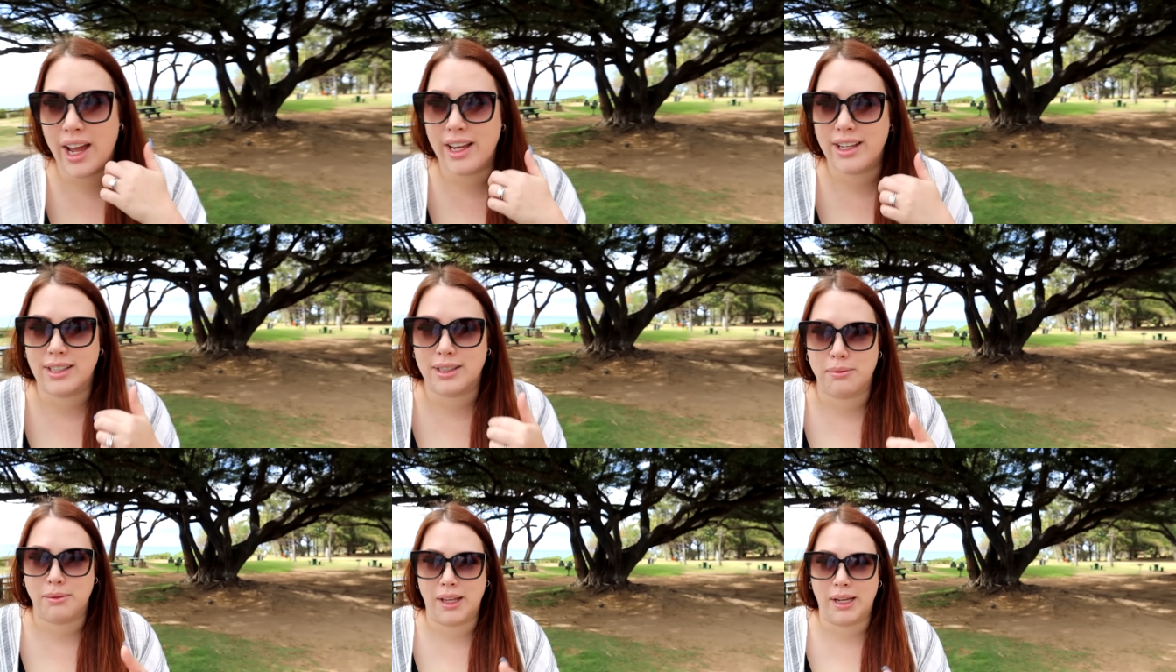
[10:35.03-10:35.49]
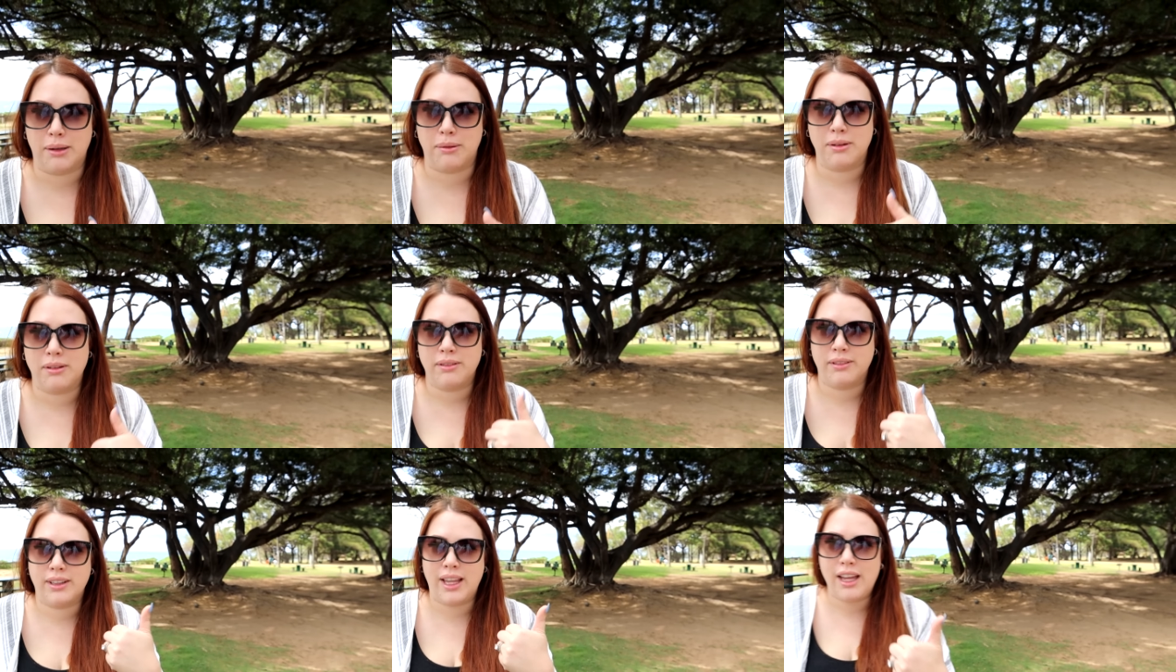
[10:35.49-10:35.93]
has like
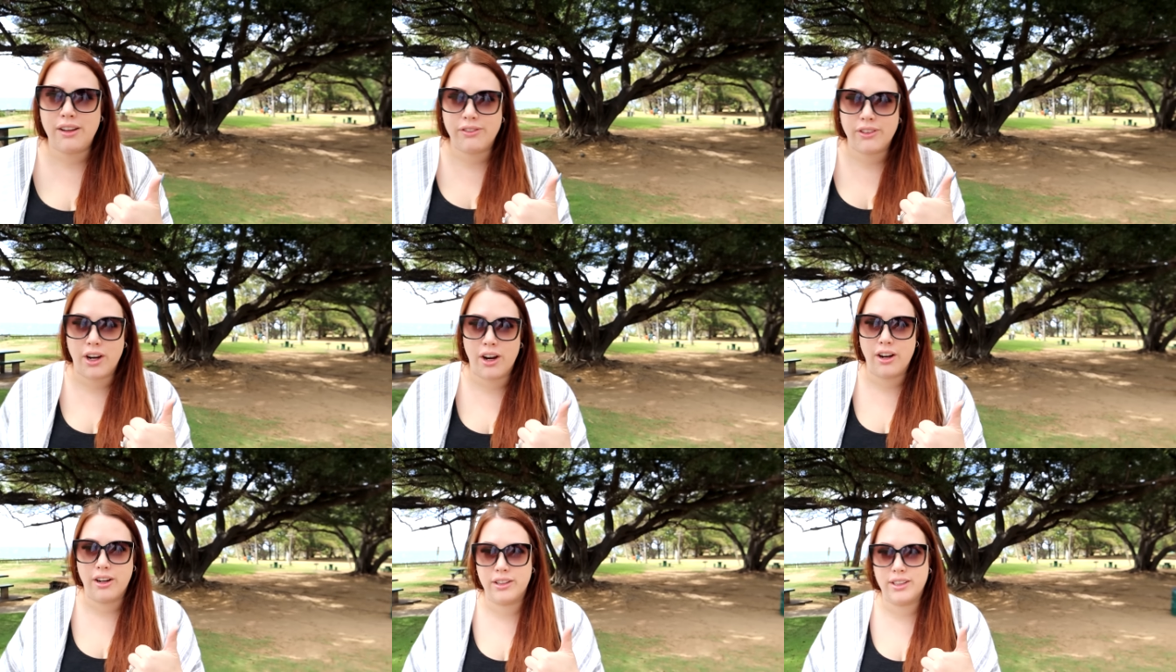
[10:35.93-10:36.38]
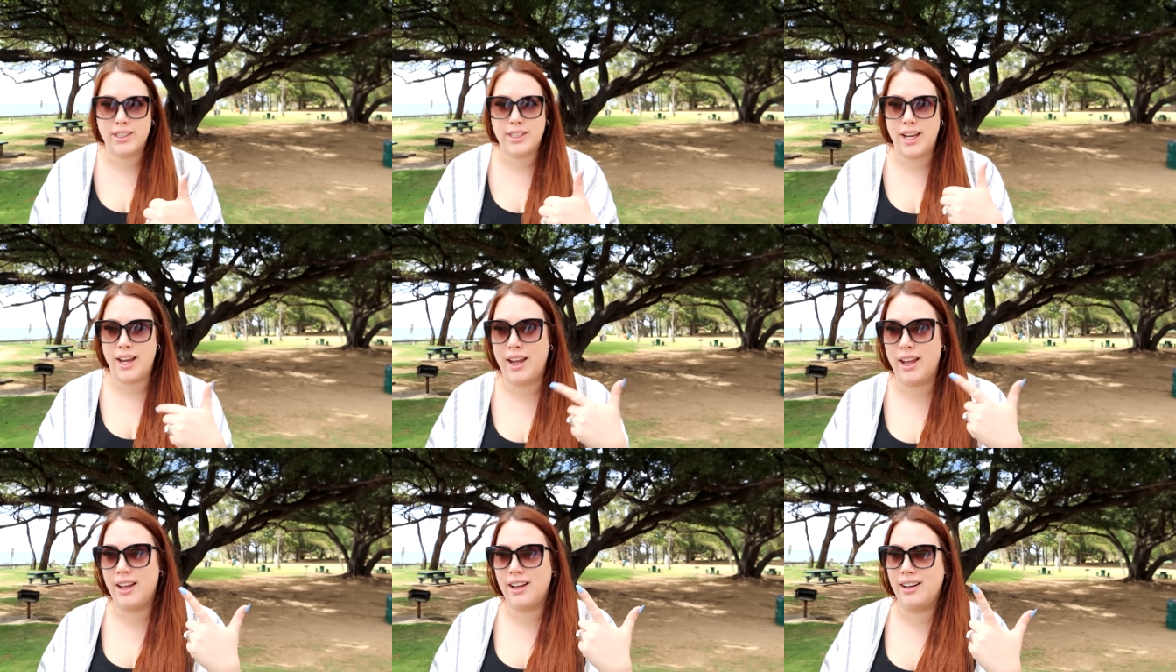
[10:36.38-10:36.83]
this. lifeguards
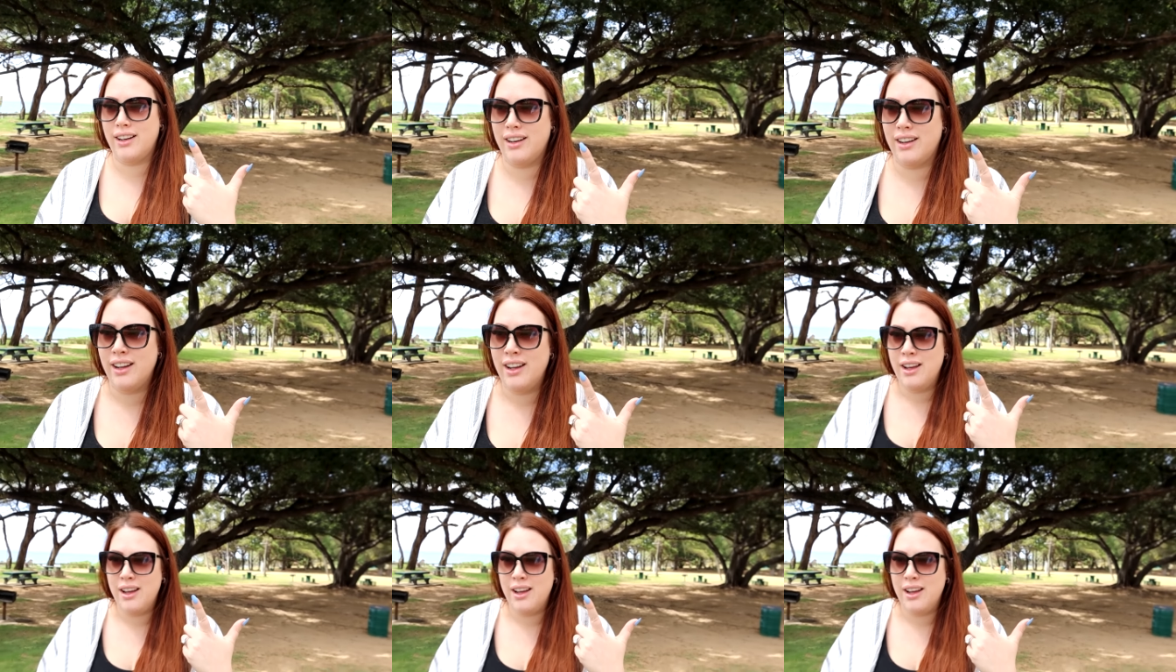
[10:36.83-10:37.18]
and